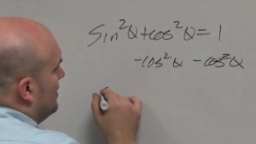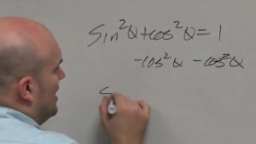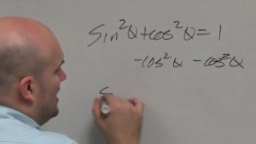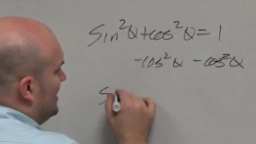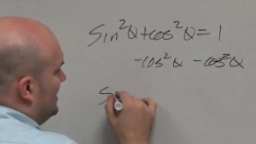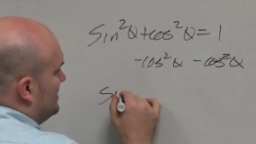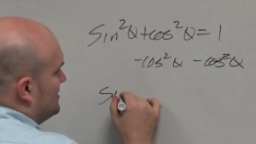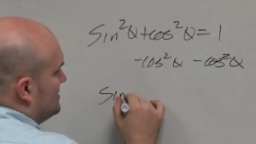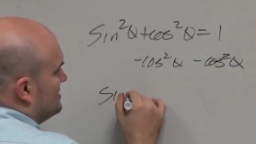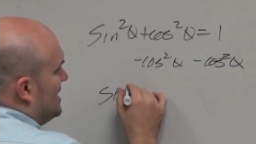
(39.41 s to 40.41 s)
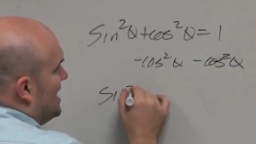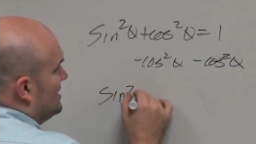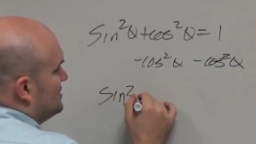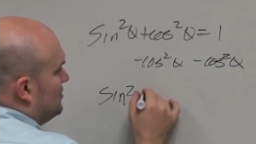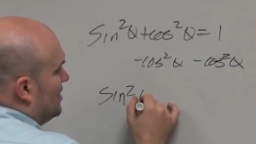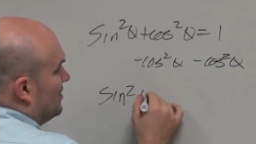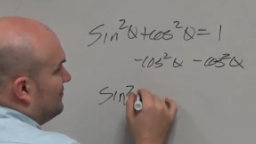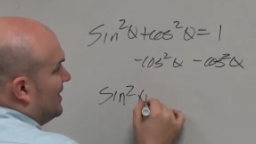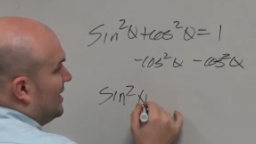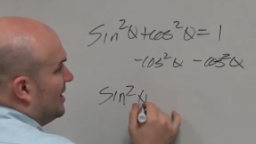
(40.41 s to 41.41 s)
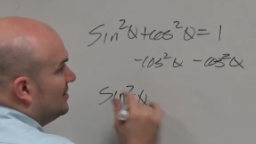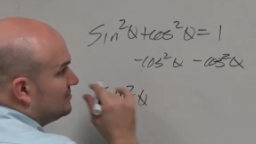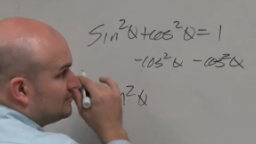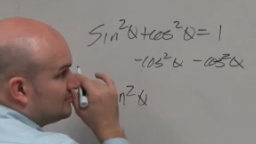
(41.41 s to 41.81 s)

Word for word: I get sine squared of theta